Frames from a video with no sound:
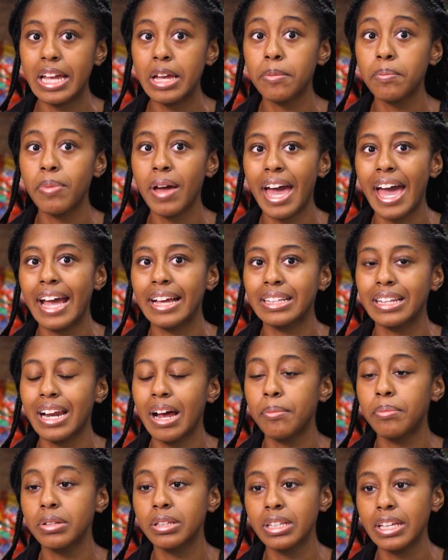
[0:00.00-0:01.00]
impact that
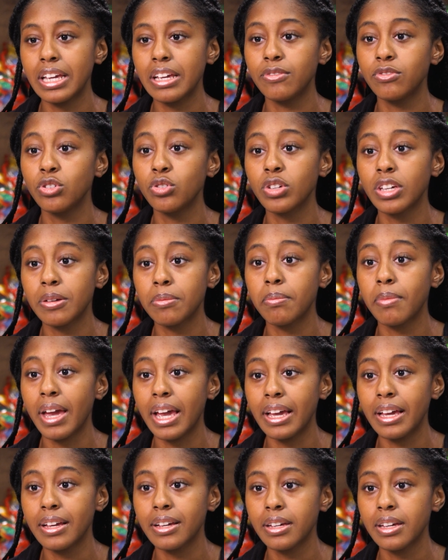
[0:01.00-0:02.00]
I believe you can
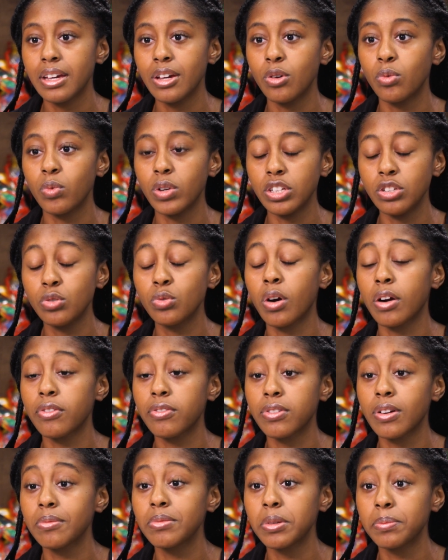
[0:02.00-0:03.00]
make when you are
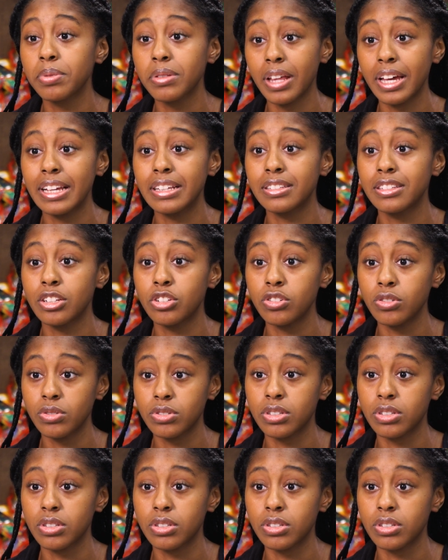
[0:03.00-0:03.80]
from the place that you